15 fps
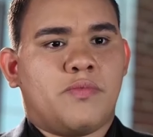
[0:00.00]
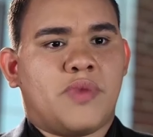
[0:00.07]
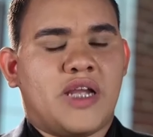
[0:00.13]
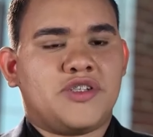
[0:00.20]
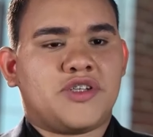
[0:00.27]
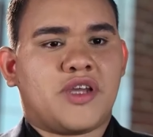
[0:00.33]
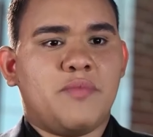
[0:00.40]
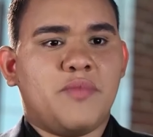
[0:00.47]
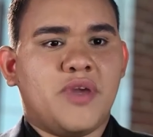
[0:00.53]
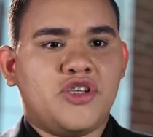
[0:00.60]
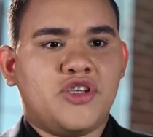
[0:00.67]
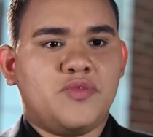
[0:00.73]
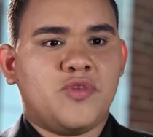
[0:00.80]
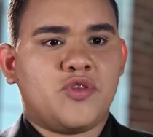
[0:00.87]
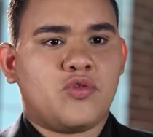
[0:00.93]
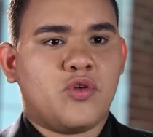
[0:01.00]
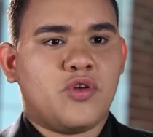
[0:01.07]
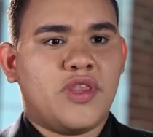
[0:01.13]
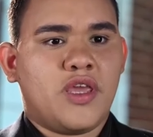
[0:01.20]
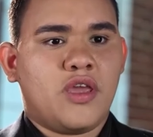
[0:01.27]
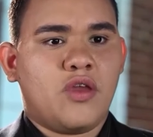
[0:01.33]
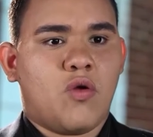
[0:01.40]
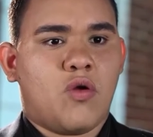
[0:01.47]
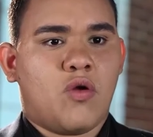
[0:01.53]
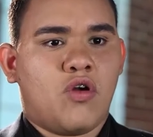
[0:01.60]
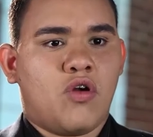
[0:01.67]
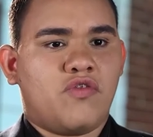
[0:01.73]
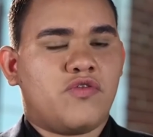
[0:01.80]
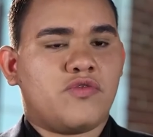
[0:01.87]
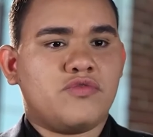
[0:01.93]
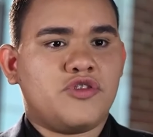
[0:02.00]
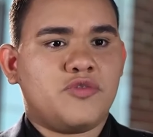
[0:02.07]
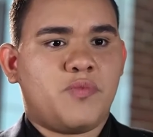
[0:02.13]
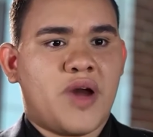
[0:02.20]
I basically became fatherless.